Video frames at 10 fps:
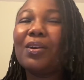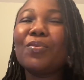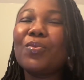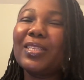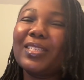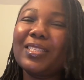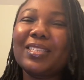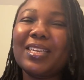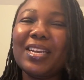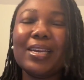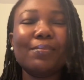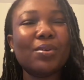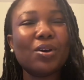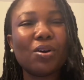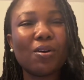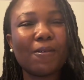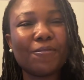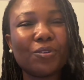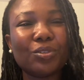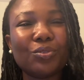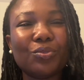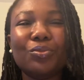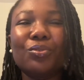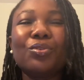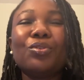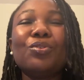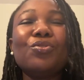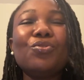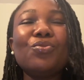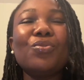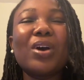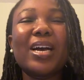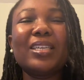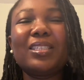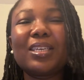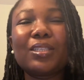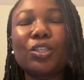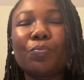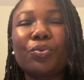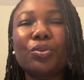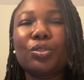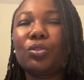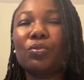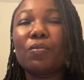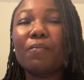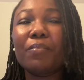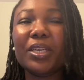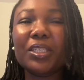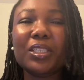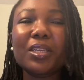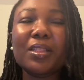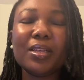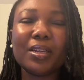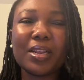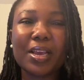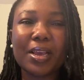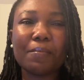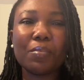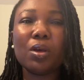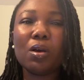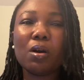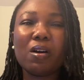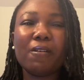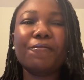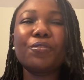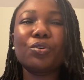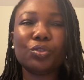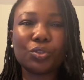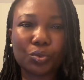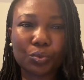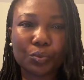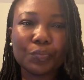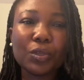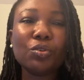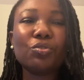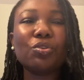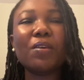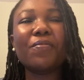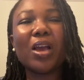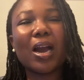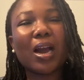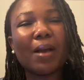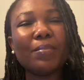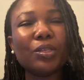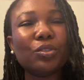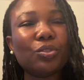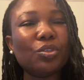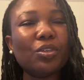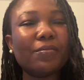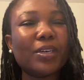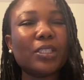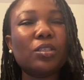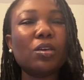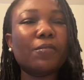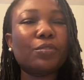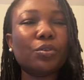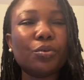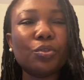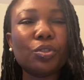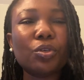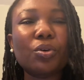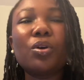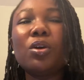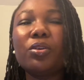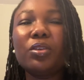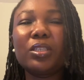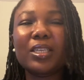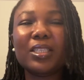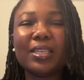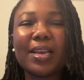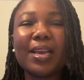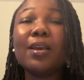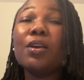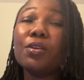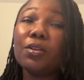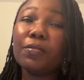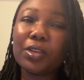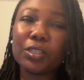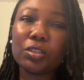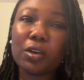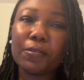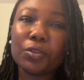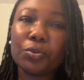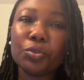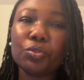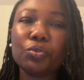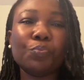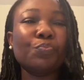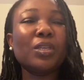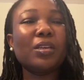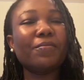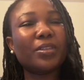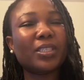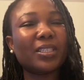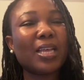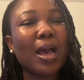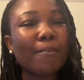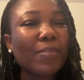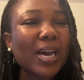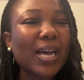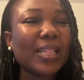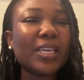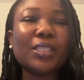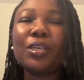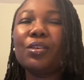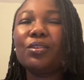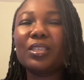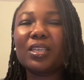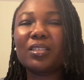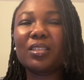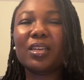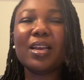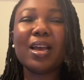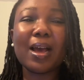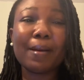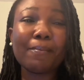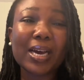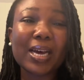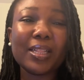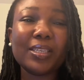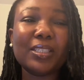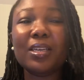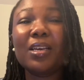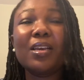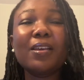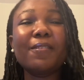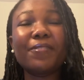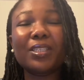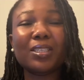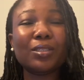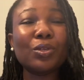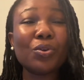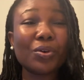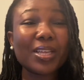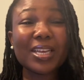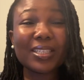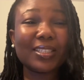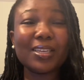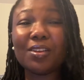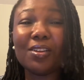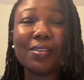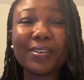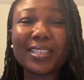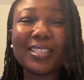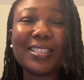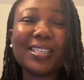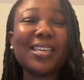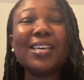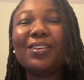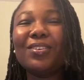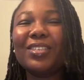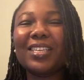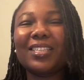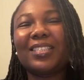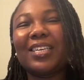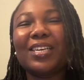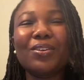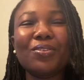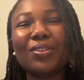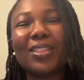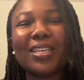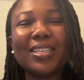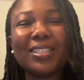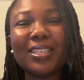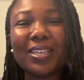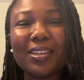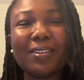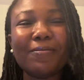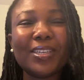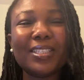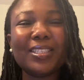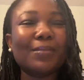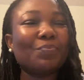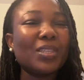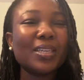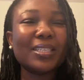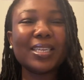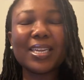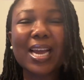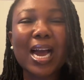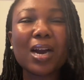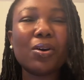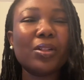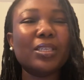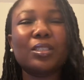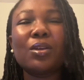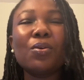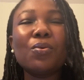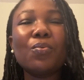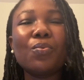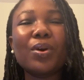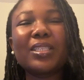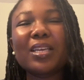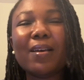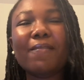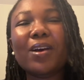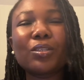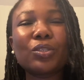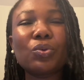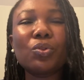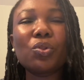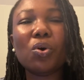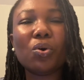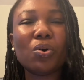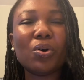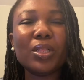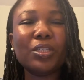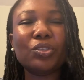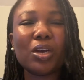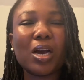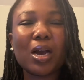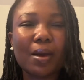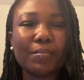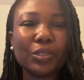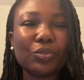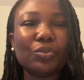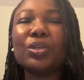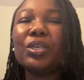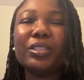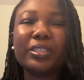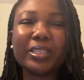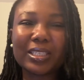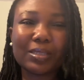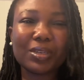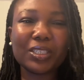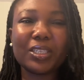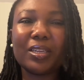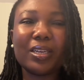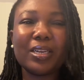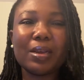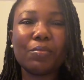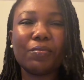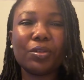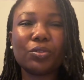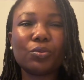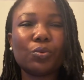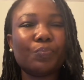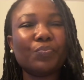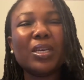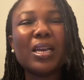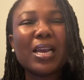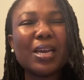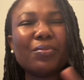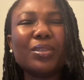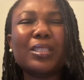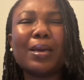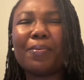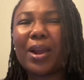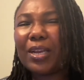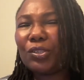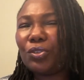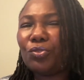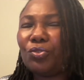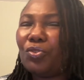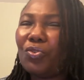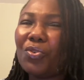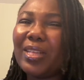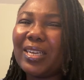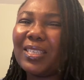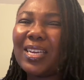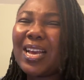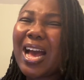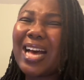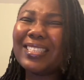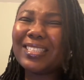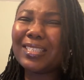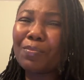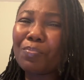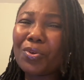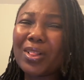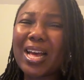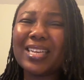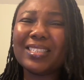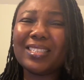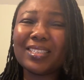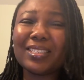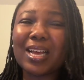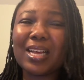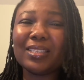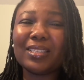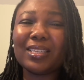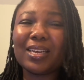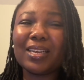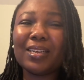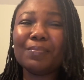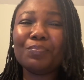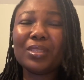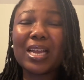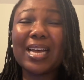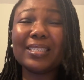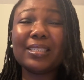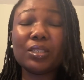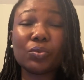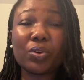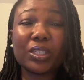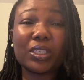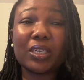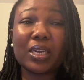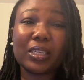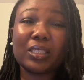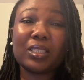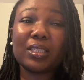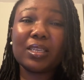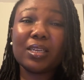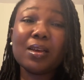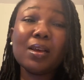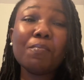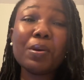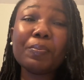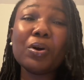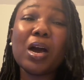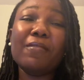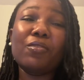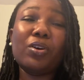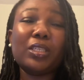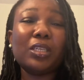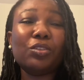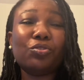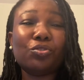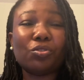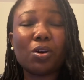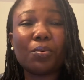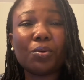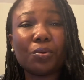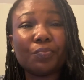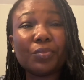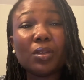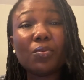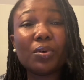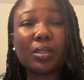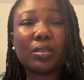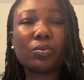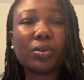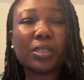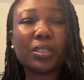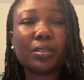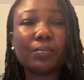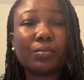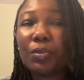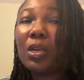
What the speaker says: What is the name of your school? You are just supposed to mention the name of your school. So if you are coming to University of Toronto, you just say University of Toronto. If it is Humber College, you just say Humber College. If it is Northeastern University, you just say Northeastern University. Seneca College. Whatever school or college you are coming to, just mention the name of the school. It will surprise you to know that as simple as this answer, as this question is, people have gotten into trouble with this question.